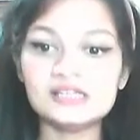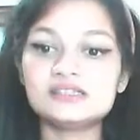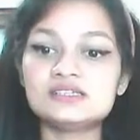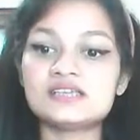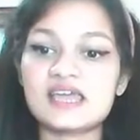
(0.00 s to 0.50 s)

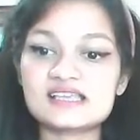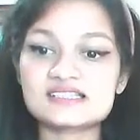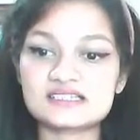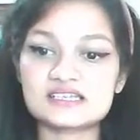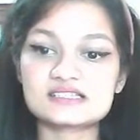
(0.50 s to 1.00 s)
The
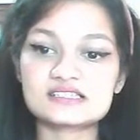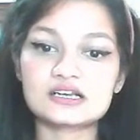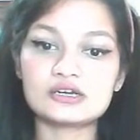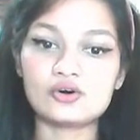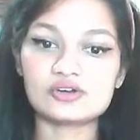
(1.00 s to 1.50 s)
next is the
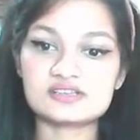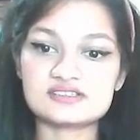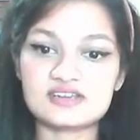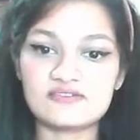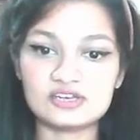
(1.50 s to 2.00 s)

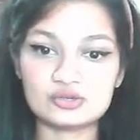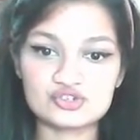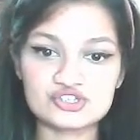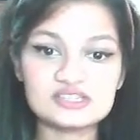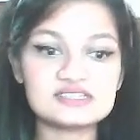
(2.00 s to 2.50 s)
Glorious Revolution.